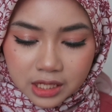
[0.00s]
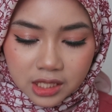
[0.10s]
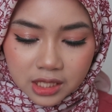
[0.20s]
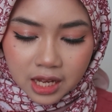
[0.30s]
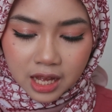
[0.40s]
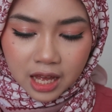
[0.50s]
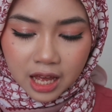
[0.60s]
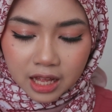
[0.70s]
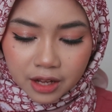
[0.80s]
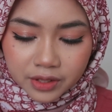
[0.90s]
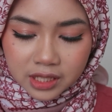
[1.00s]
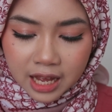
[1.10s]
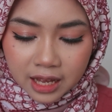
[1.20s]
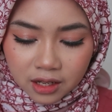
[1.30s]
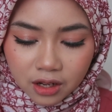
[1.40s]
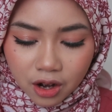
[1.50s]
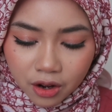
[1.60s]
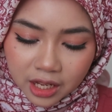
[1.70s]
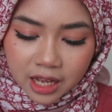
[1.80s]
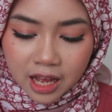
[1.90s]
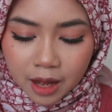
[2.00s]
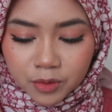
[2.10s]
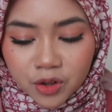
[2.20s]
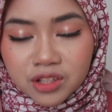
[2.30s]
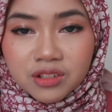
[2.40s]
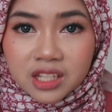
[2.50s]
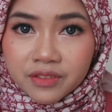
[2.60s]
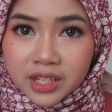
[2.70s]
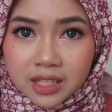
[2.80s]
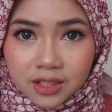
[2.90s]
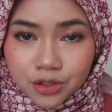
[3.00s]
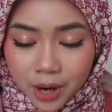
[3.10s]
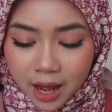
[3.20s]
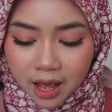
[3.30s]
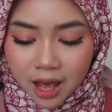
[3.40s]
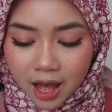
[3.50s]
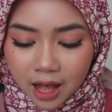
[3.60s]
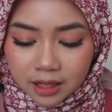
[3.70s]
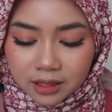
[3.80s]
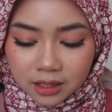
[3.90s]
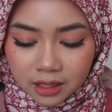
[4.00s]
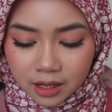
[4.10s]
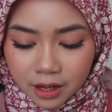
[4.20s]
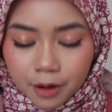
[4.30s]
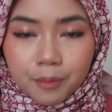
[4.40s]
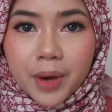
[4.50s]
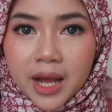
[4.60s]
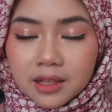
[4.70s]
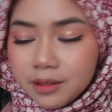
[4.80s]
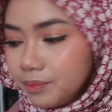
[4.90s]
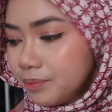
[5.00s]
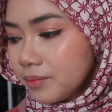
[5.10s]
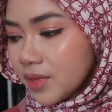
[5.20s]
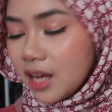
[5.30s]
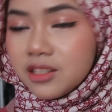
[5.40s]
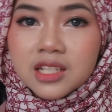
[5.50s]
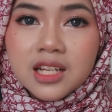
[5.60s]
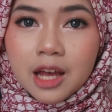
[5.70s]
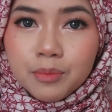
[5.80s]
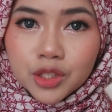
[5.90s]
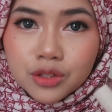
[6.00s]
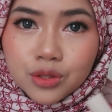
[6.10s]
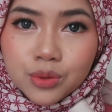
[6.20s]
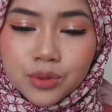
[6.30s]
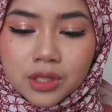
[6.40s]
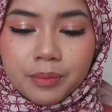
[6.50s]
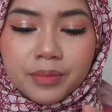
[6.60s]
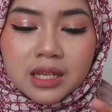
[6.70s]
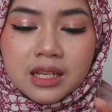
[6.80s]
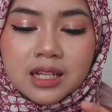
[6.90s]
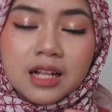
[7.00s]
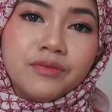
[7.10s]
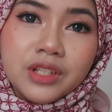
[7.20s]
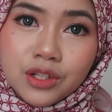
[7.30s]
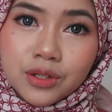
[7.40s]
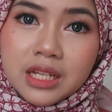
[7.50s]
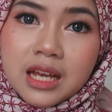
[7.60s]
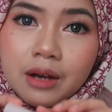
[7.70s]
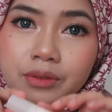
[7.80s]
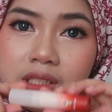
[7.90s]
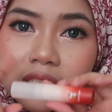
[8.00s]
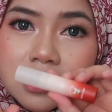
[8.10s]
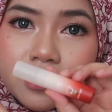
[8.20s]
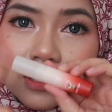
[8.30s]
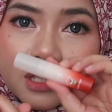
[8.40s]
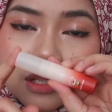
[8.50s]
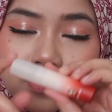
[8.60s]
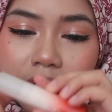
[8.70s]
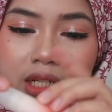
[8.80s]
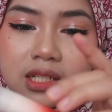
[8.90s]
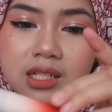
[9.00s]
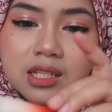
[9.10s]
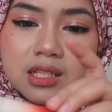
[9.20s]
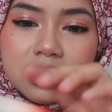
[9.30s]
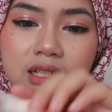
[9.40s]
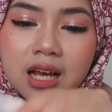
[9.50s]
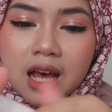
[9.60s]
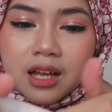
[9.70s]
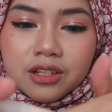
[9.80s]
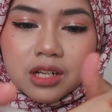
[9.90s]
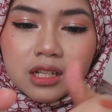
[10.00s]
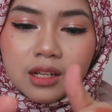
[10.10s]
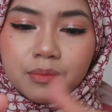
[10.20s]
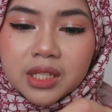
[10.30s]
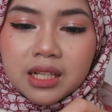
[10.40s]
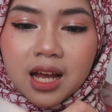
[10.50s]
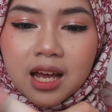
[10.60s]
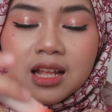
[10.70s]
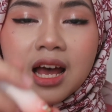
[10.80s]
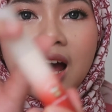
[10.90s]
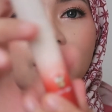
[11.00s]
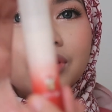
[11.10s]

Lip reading: this, and I was like, okay, I'm going to give it a try and buy them. Actually, I bought 2, tapi dalam video ni I will just use this one. This is in shade number 9. I